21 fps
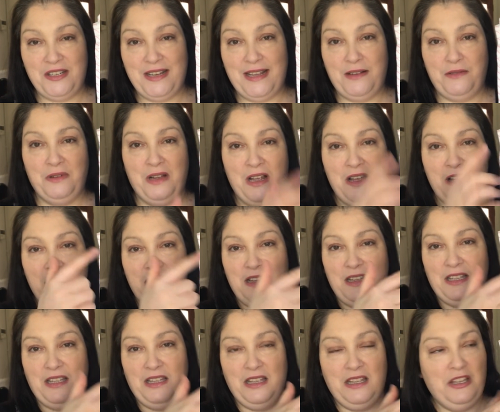Now,
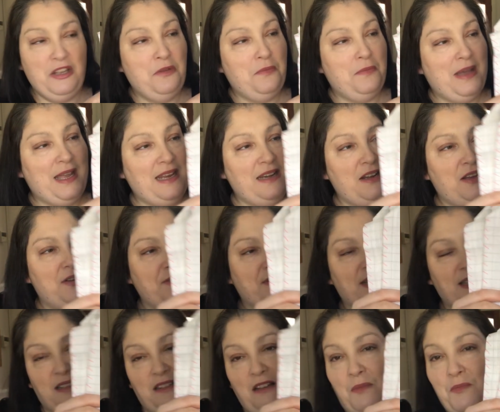you may
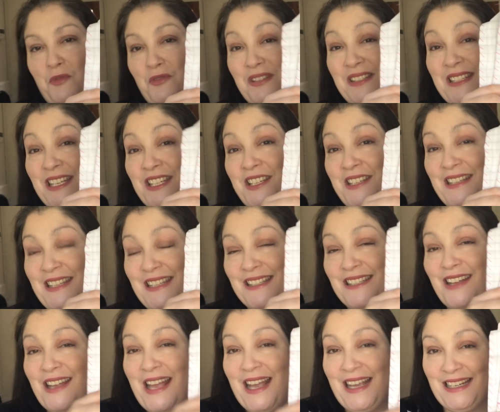notice that I'm not stitching this
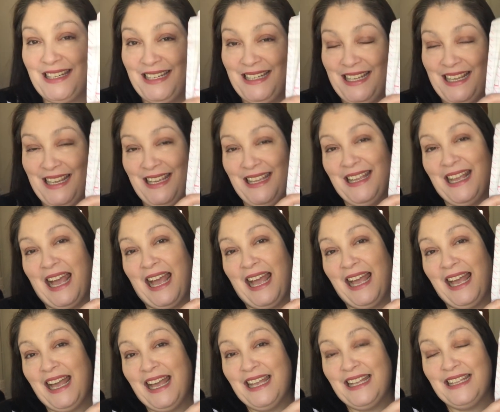diagonally,
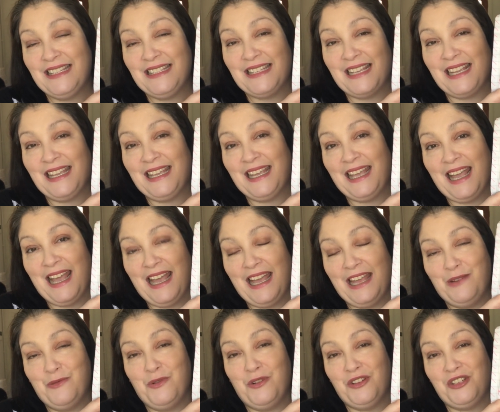and
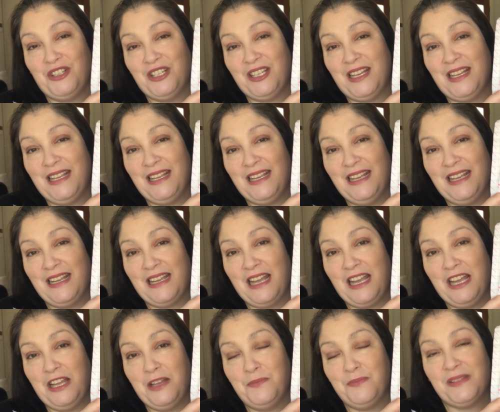again, watching
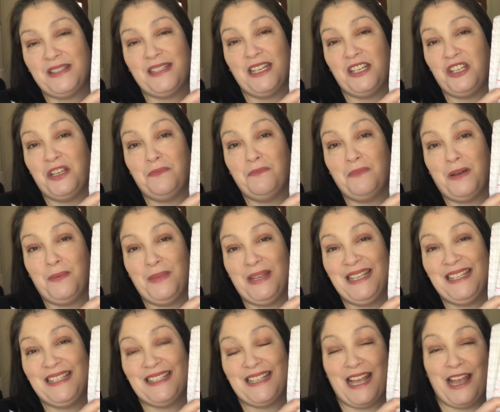Stitching Mummy,
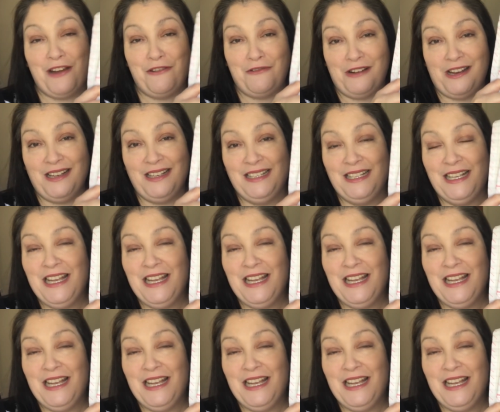Sarah,